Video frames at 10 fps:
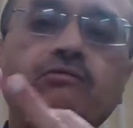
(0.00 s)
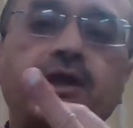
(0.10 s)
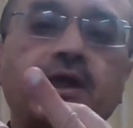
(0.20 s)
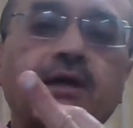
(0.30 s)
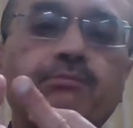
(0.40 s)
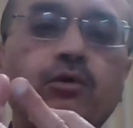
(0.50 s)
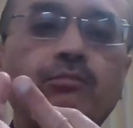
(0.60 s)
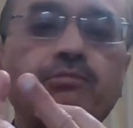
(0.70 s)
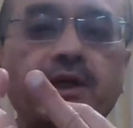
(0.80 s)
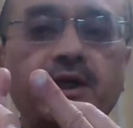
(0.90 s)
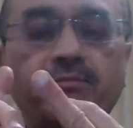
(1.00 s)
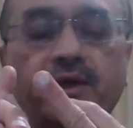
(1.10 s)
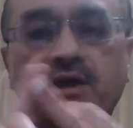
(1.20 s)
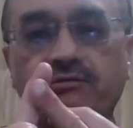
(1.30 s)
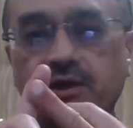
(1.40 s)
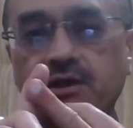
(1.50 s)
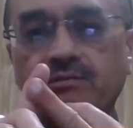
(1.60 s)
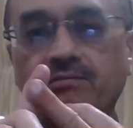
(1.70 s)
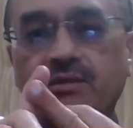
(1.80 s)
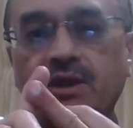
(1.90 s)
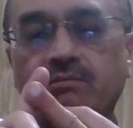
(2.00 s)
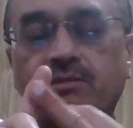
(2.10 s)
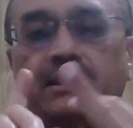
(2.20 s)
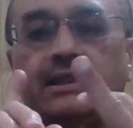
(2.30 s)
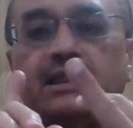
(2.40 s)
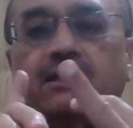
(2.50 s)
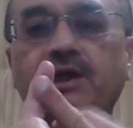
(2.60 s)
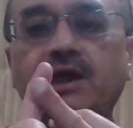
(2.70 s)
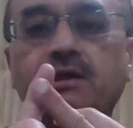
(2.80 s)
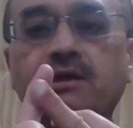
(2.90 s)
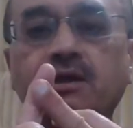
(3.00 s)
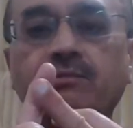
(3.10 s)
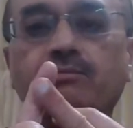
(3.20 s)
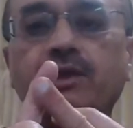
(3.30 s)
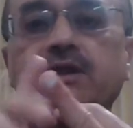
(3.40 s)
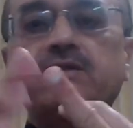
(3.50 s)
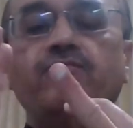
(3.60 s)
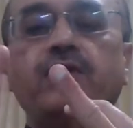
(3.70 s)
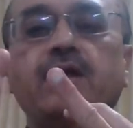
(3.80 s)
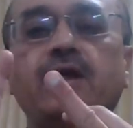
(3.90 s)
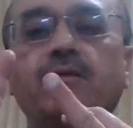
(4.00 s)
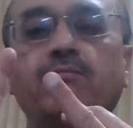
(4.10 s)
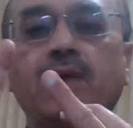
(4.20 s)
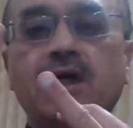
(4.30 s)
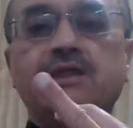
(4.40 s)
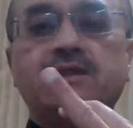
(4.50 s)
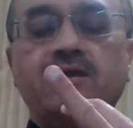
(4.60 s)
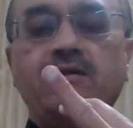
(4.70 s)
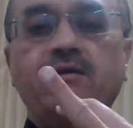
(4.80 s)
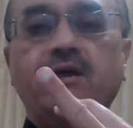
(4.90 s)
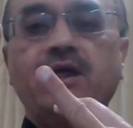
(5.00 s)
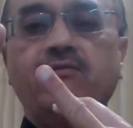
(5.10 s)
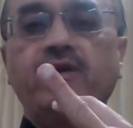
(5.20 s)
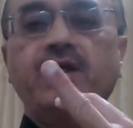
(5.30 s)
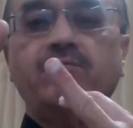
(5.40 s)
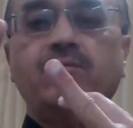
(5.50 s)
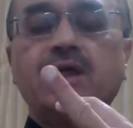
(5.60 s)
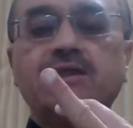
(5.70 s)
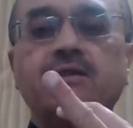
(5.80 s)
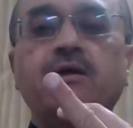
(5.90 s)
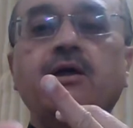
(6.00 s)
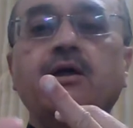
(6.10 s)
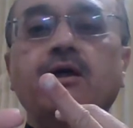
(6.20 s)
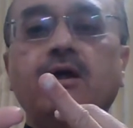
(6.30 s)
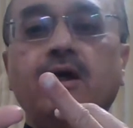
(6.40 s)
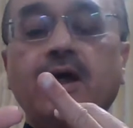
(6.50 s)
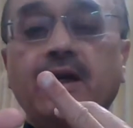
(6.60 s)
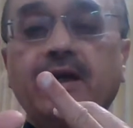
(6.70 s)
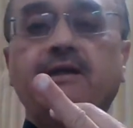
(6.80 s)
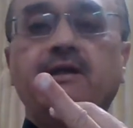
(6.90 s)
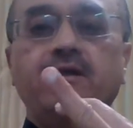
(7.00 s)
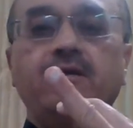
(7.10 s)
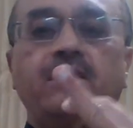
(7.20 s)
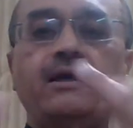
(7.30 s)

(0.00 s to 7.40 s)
COVID appropriate behavior. By this, I mean, please wear a mask and wear a mask correctly.